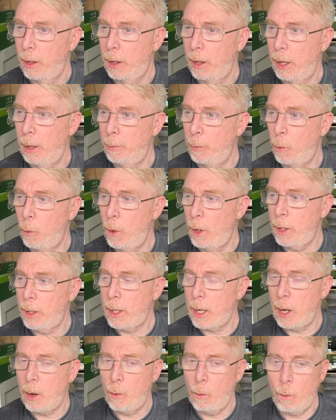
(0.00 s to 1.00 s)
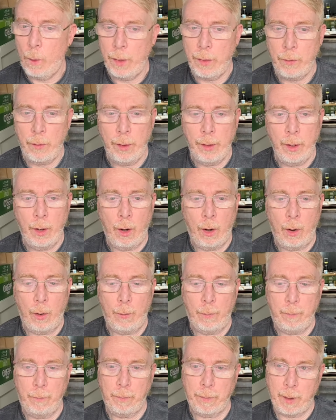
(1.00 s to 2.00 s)
um, work out whether or not
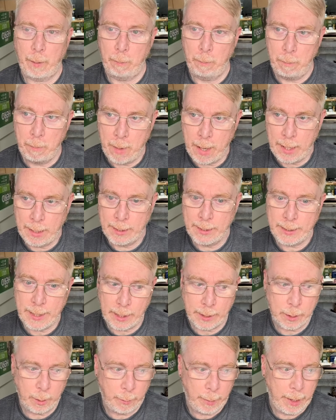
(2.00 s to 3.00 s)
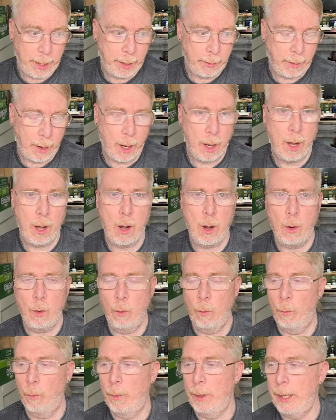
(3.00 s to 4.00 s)
my setup here at
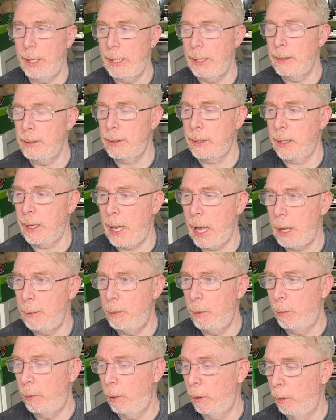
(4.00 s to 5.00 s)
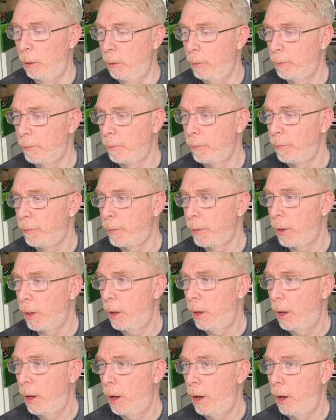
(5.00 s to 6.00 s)
home is capable
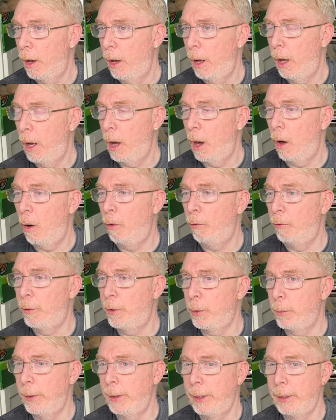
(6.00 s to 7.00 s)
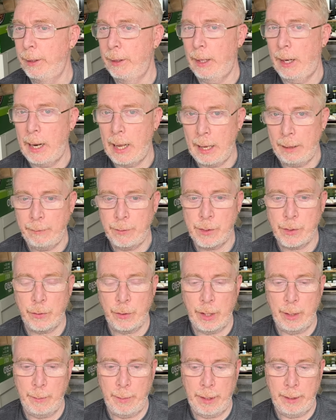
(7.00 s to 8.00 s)
uh, of doing live
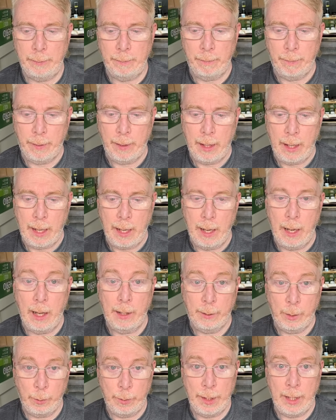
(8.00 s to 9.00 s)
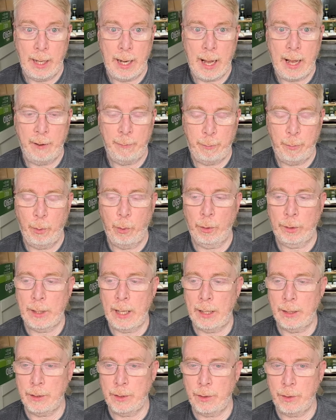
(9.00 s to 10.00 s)
streaming, uh, doing a live
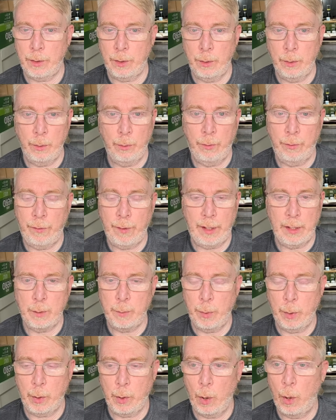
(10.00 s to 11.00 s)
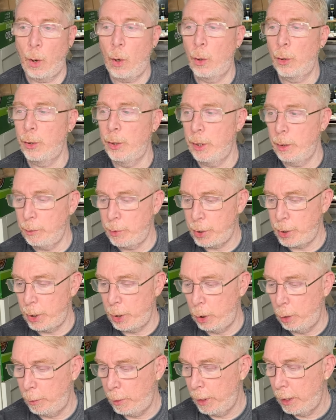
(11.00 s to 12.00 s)
broadcast through Facebook or
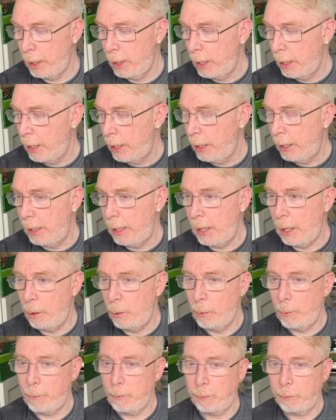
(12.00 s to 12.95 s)
YouTube. Now,